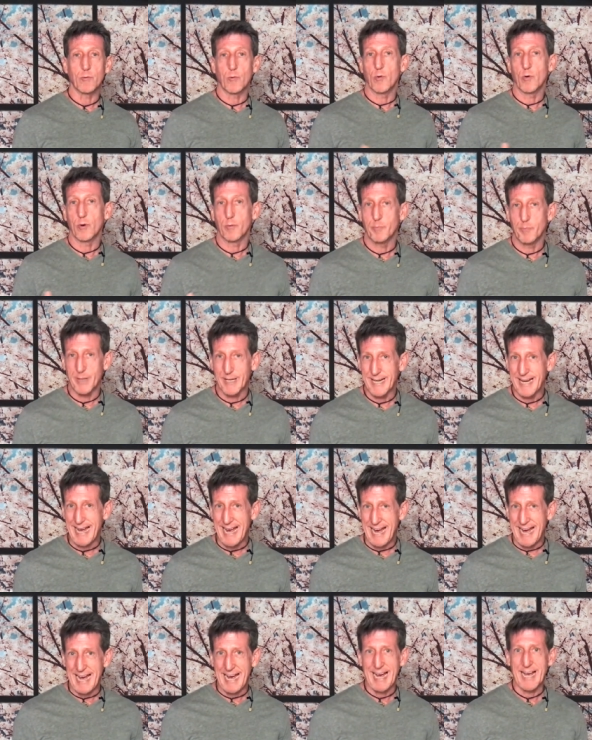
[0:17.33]
or been
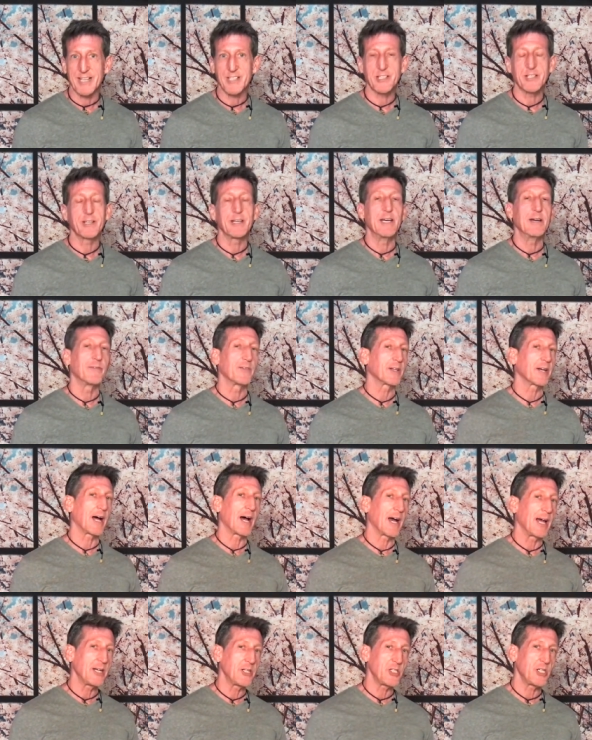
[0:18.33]
asked if
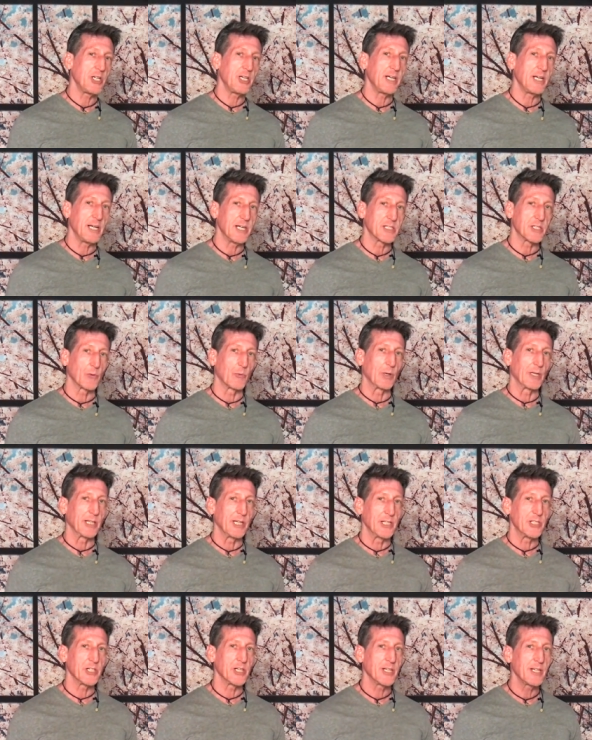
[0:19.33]
Tai Chi is a
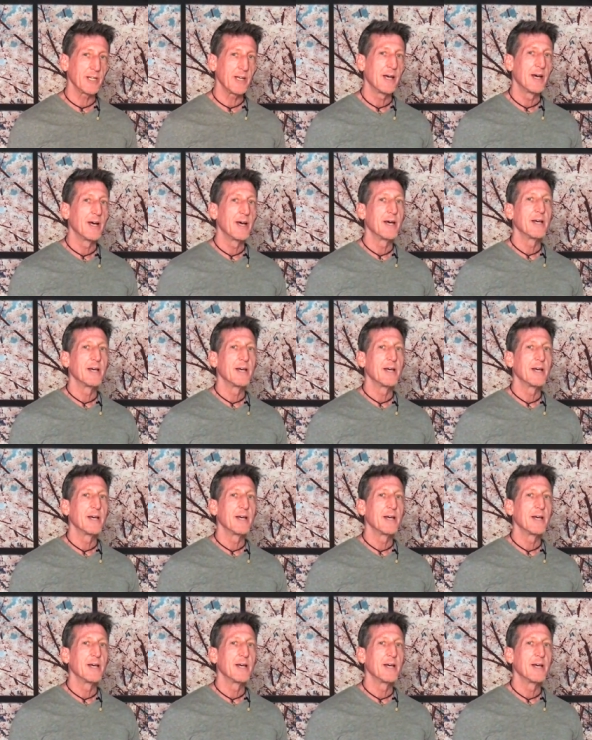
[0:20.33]
religion,